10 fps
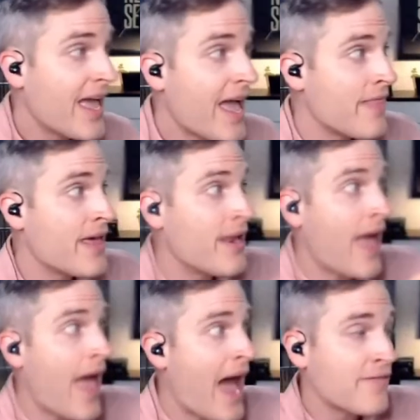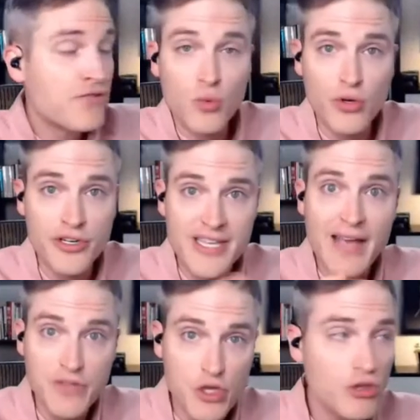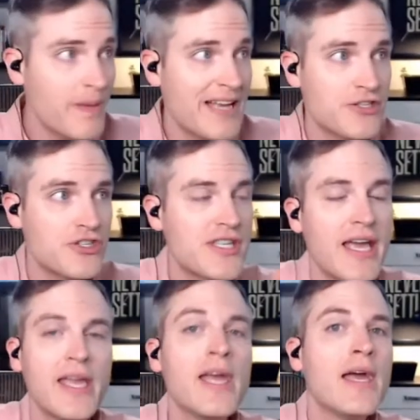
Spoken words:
And then afterwards have the youth pastor say,